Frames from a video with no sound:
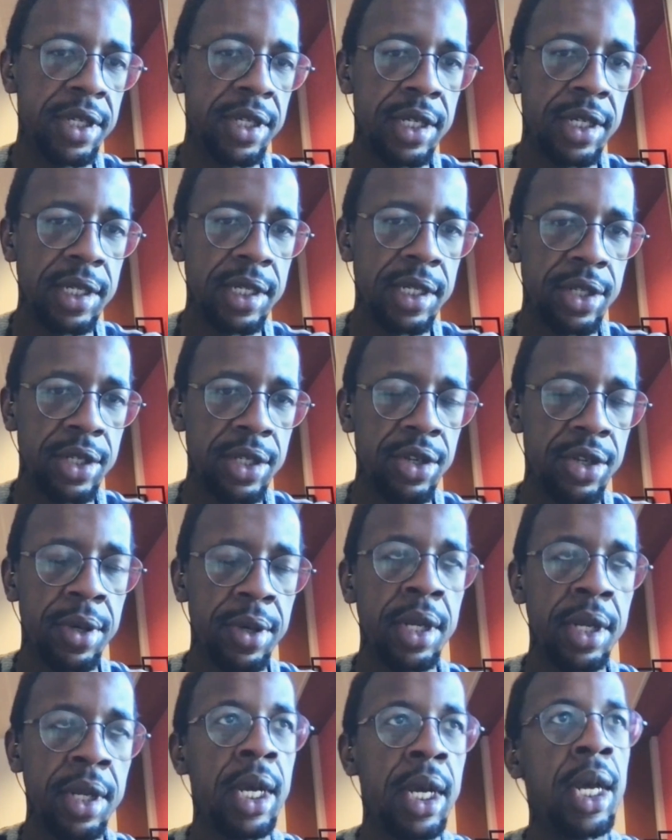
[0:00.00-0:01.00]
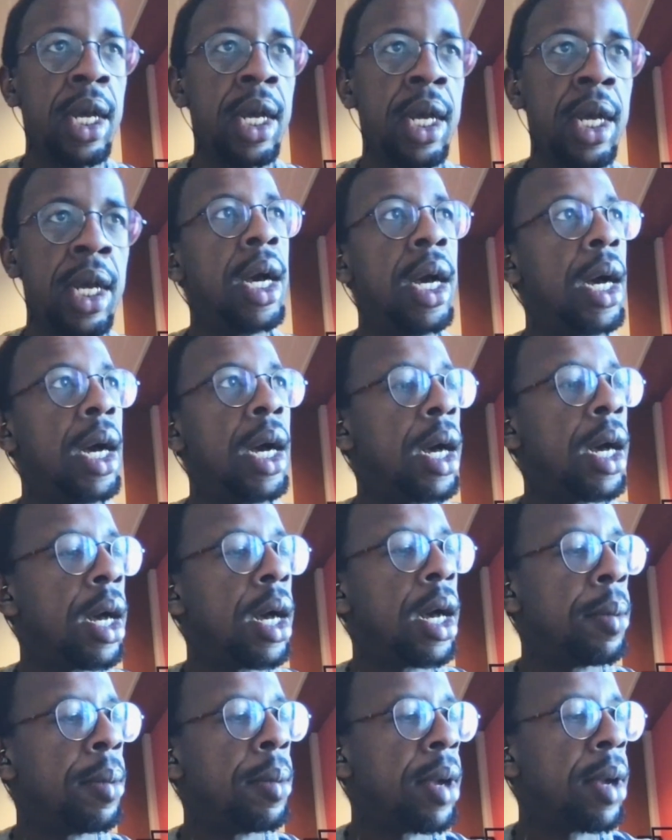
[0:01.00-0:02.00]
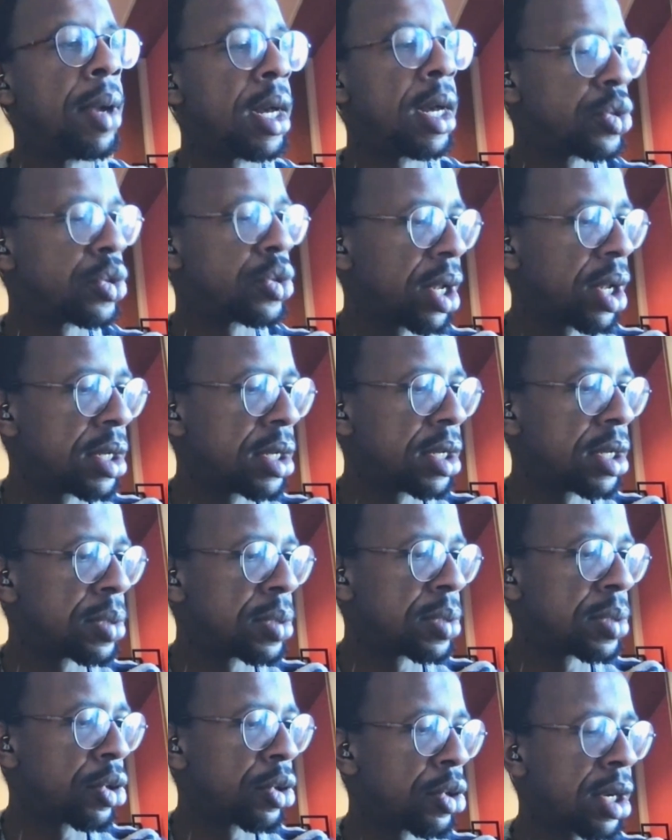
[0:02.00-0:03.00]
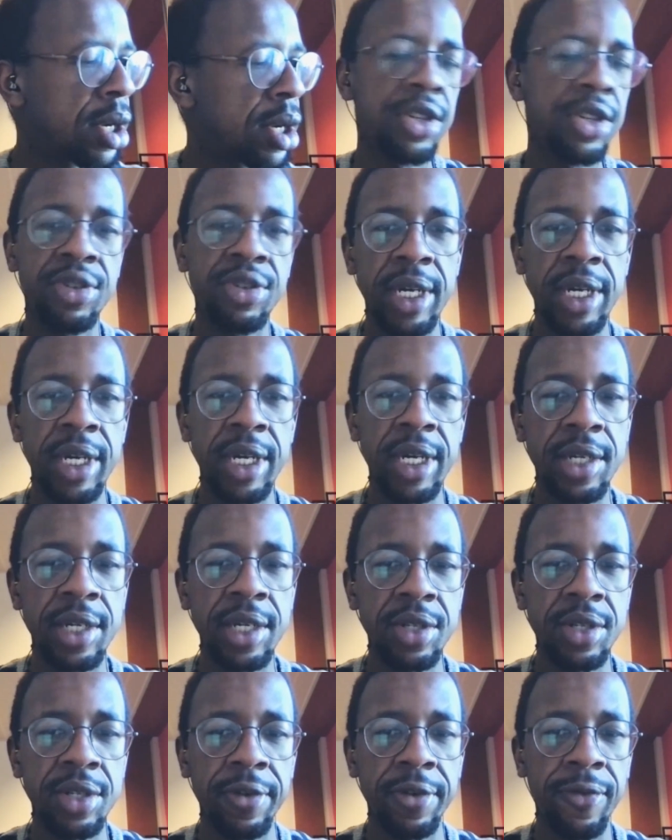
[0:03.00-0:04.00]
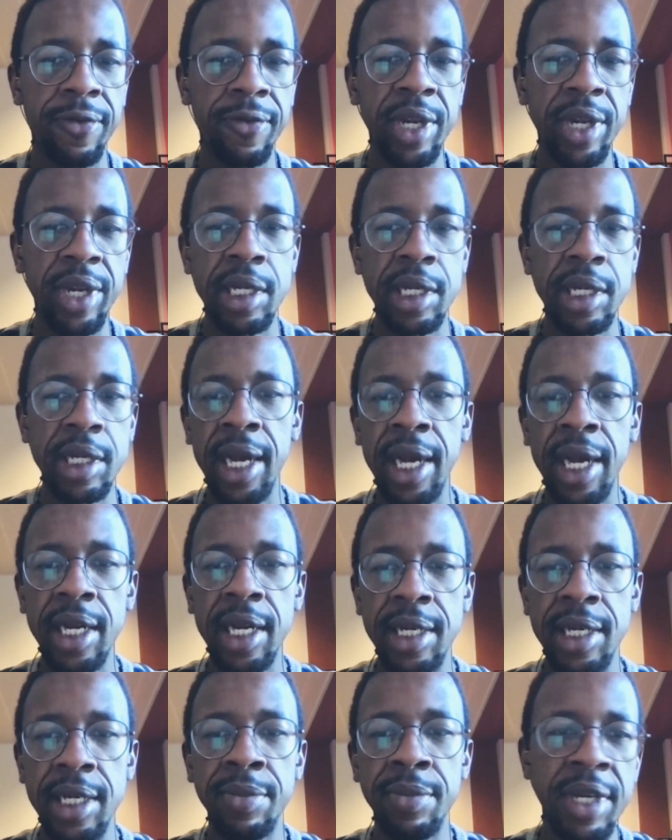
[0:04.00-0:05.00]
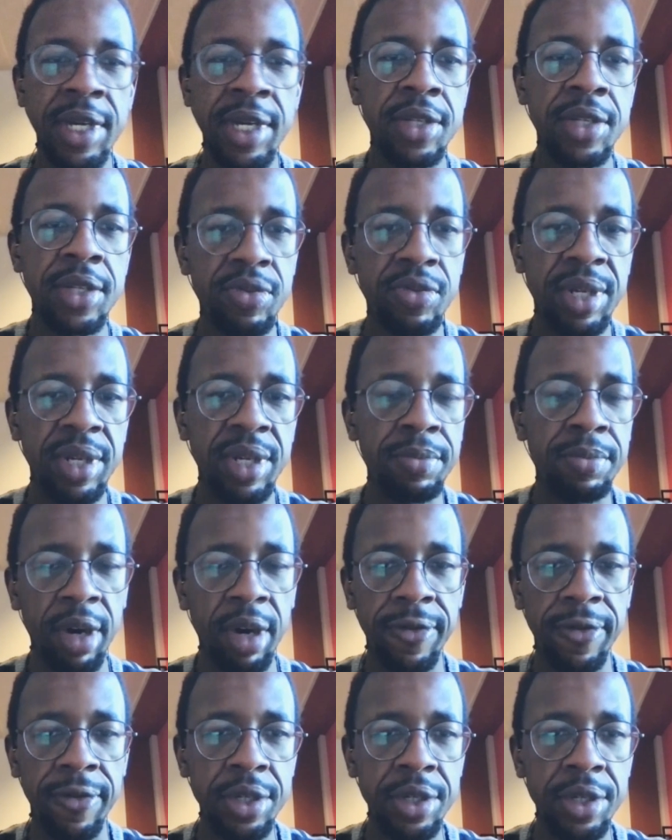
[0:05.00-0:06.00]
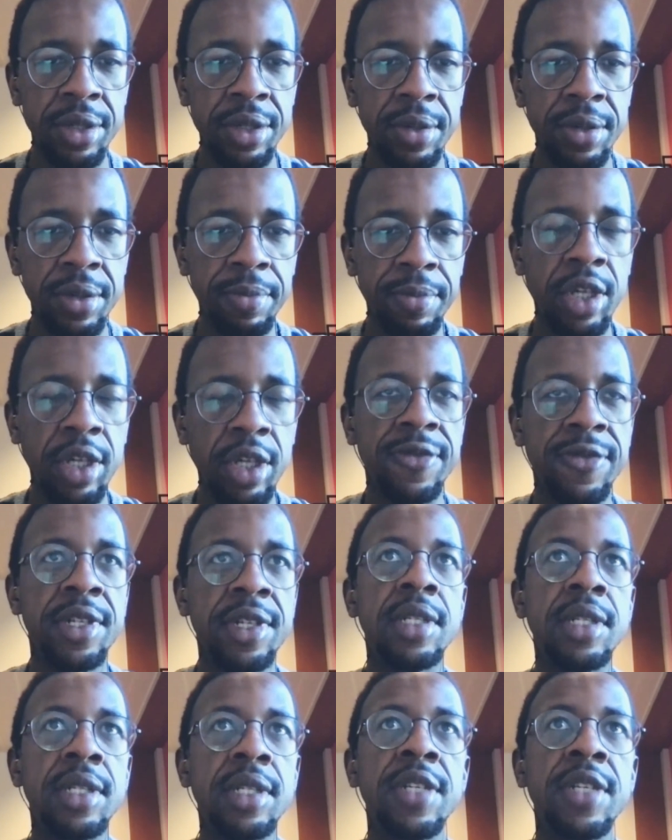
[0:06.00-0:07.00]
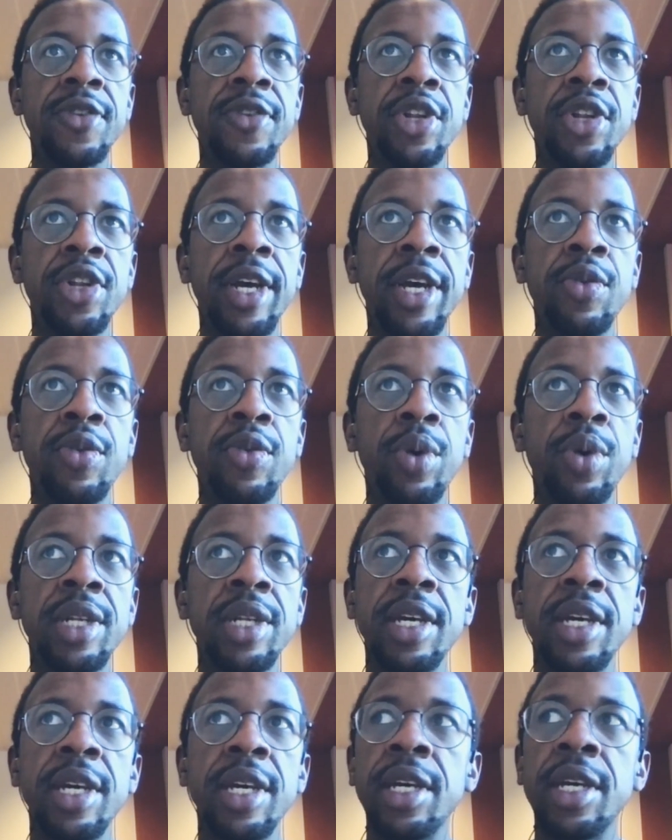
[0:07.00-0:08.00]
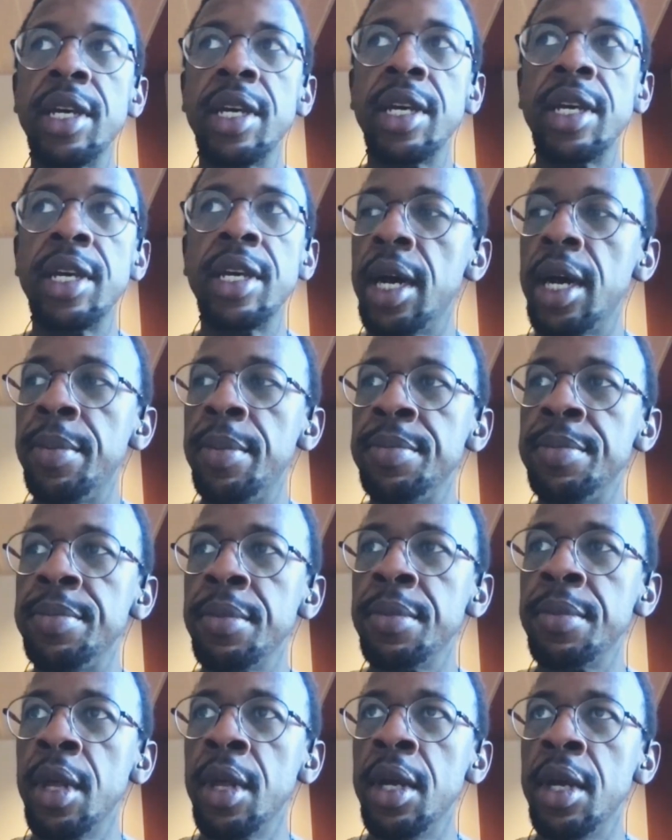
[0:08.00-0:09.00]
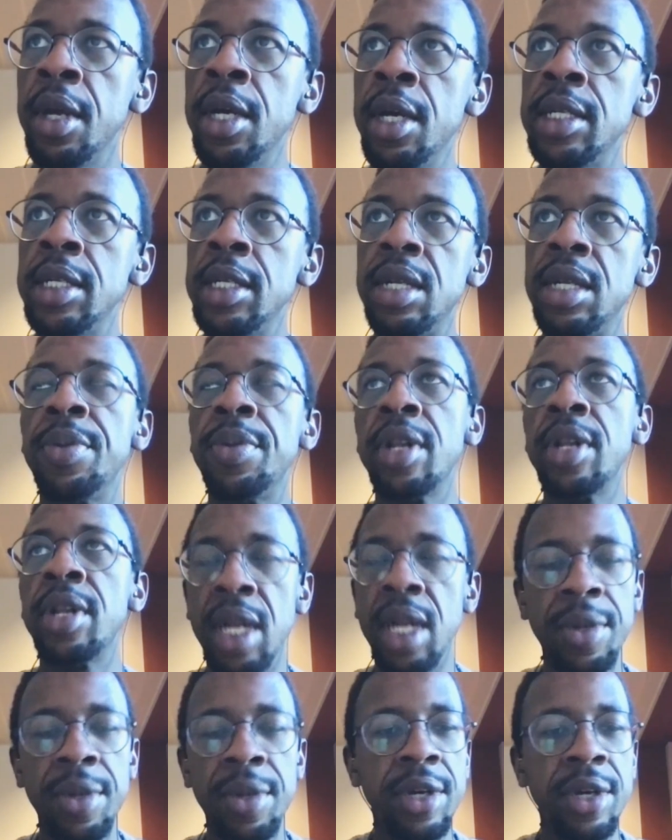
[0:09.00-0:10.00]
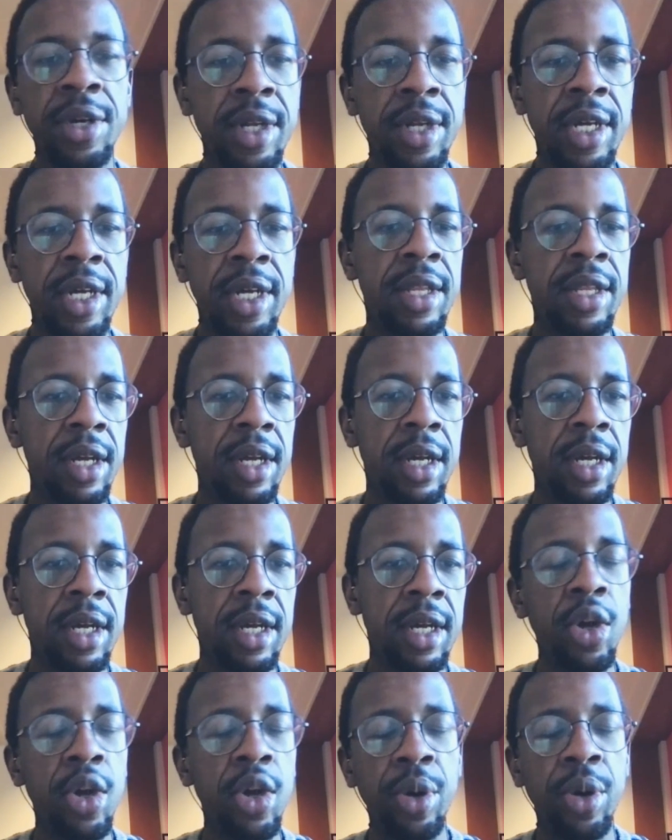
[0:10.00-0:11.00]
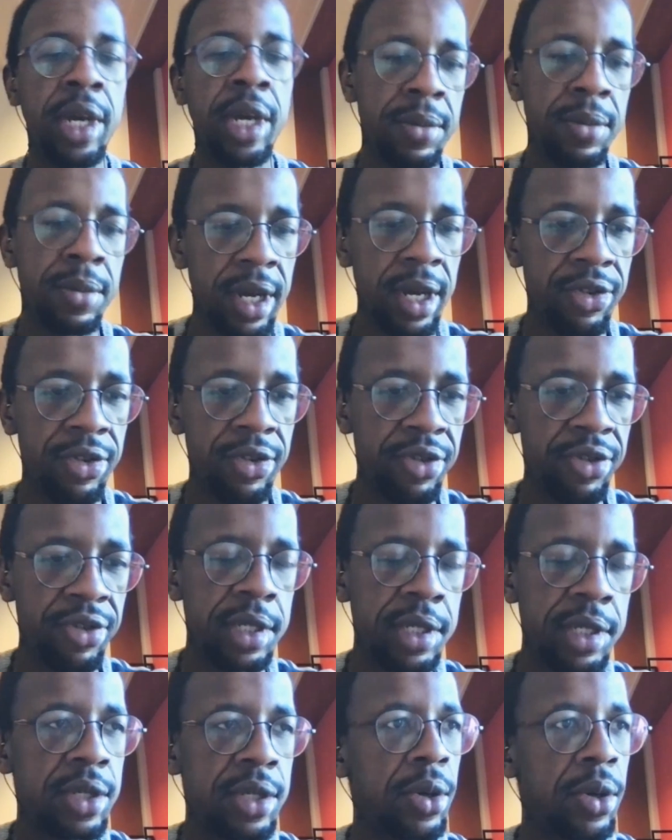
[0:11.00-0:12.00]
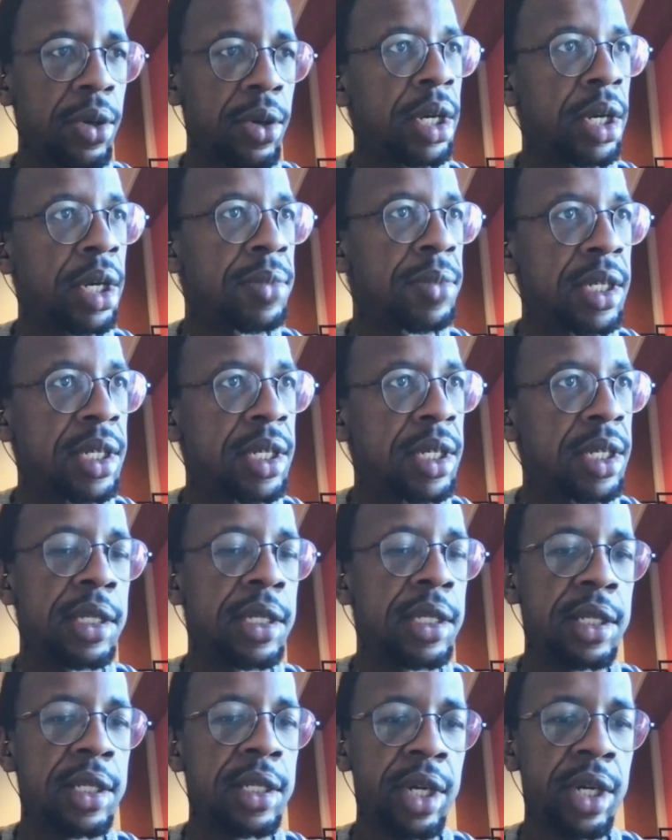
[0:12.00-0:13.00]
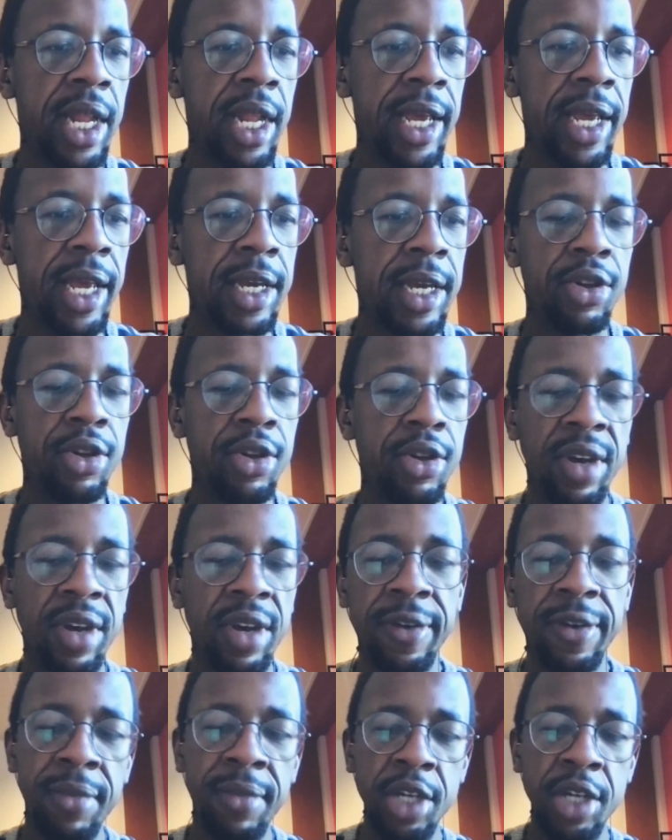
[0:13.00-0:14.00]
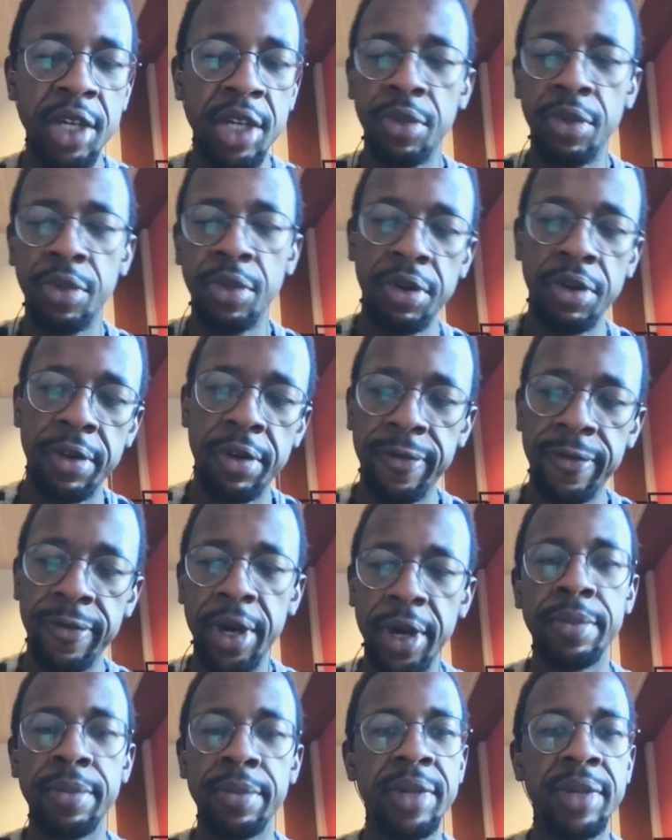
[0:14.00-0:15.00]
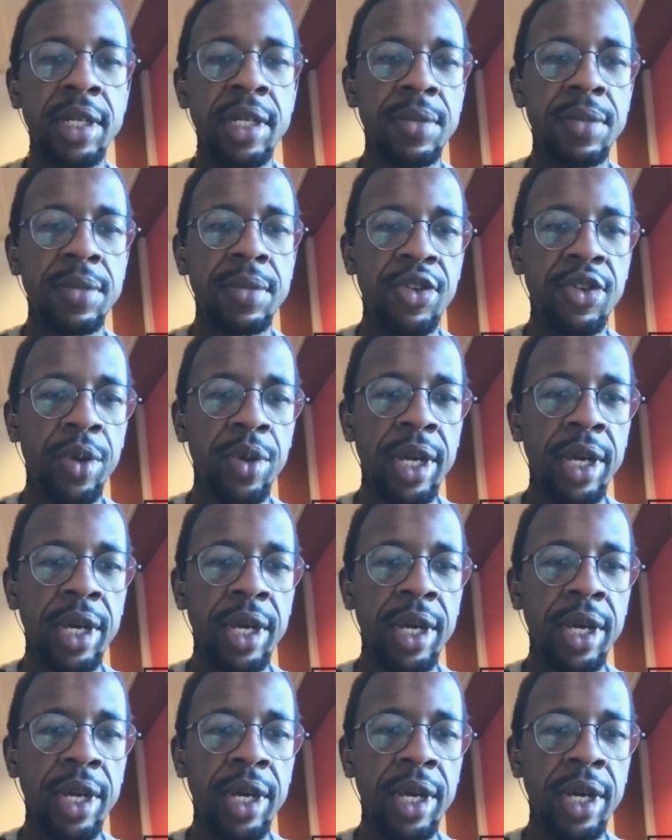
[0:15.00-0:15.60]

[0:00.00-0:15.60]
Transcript: and so on, as well as more cultural ideas of what exactly it means to be impoverished. Because, for instance, if you look at what a typical neighborhood in the low-income countries or low-income cities look like, you have a much more variability between